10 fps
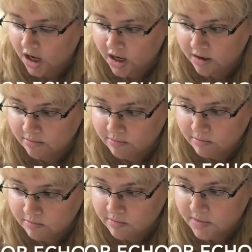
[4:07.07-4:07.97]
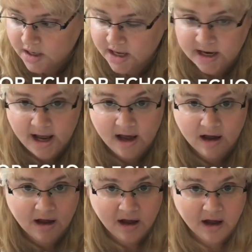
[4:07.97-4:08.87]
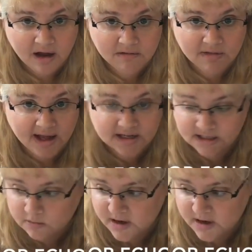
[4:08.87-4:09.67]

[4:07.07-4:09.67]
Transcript: Alexa, and Alexa,